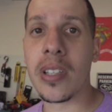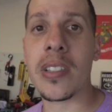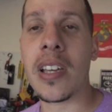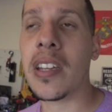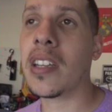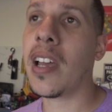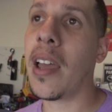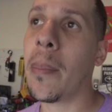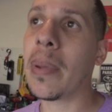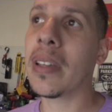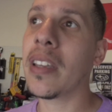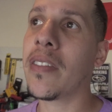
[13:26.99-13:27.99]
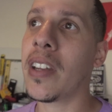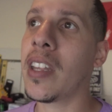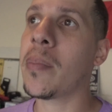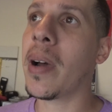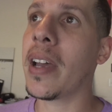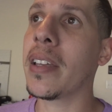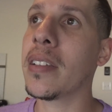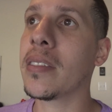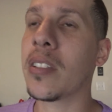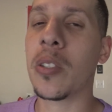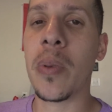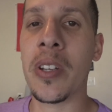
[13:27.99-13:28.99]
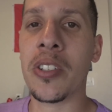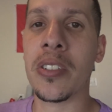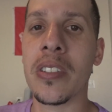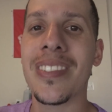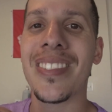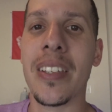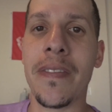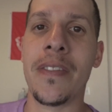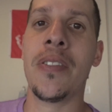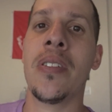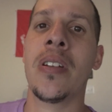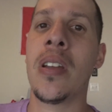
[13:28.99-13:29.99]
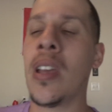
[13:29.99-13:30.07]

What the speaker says: because I believe I need my suspension stiffer.